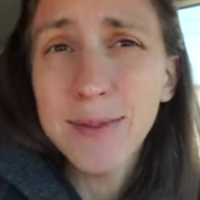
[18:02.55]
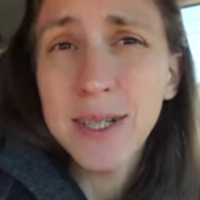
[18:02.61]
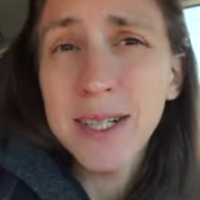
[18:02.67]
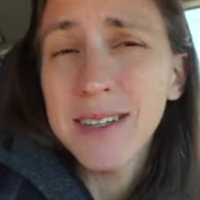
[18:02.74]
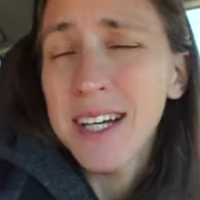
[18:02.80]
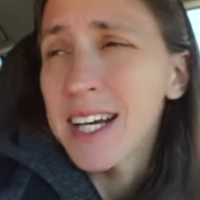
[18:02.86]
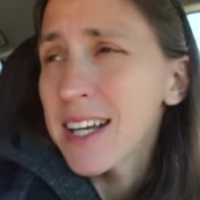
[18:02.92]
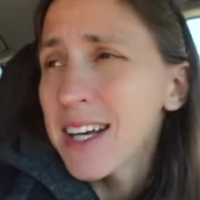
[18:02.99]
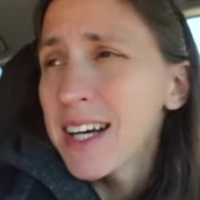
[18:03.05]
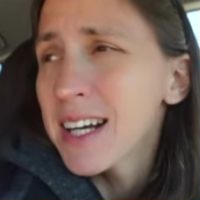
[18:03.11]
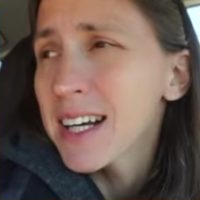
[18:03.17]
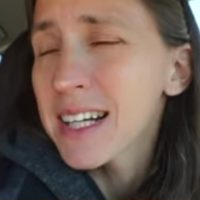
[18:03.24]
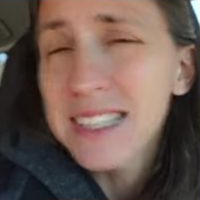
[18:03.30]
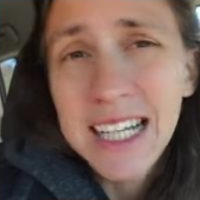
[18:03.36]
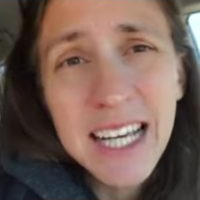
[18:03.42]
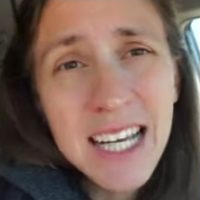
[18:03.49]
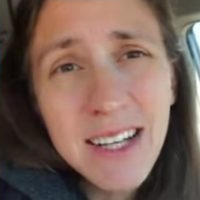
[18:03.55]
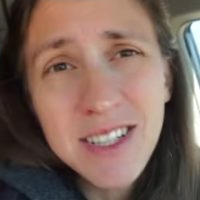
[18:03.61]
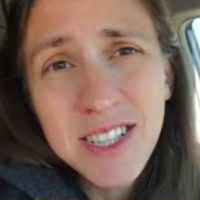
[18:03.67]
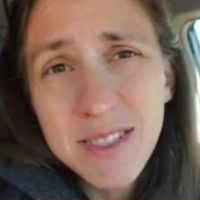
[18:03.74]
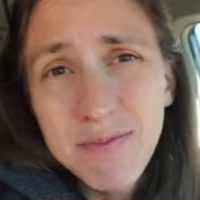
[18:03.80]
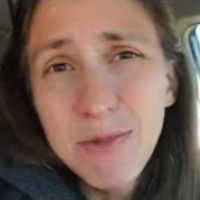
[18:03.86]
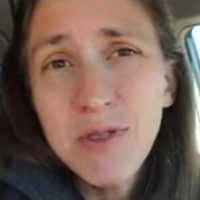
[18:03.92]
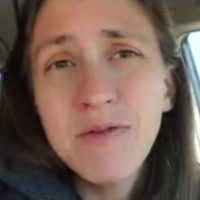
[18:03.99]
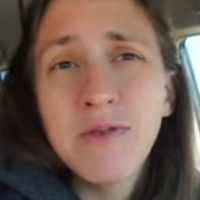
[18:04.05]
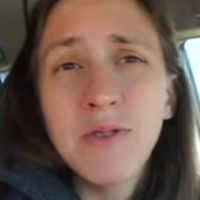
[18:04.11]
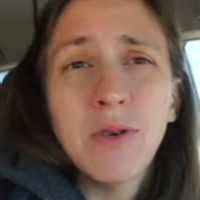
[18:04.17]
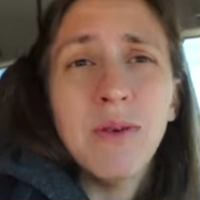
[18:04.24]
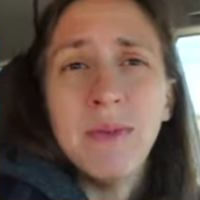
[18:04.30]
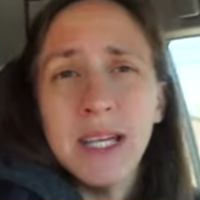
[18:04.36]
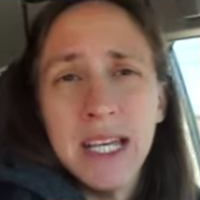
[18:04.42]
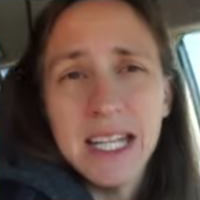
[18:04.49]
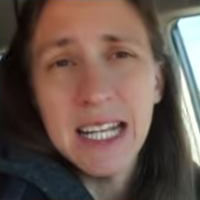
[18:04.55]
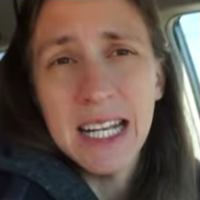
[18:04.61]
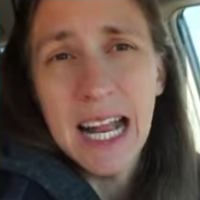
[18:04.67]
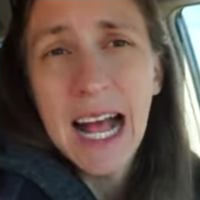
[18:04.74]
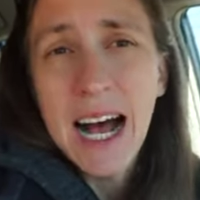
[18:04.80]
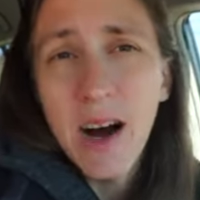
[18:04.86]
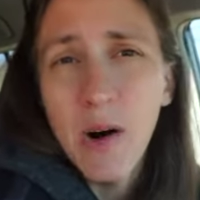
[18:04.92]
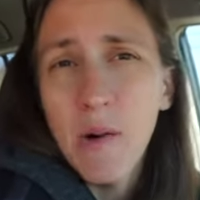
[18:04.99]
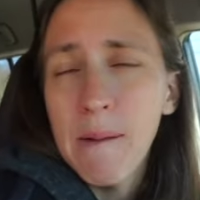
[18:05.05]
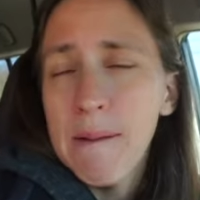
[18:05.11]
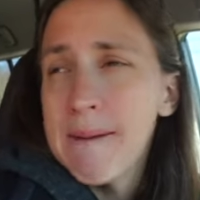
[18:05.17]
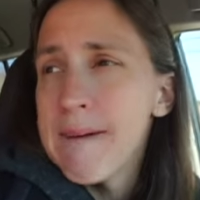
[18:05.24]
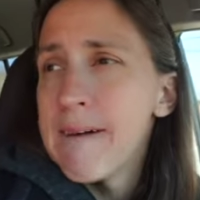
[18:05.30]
but like, because I can't just move equipment in and out.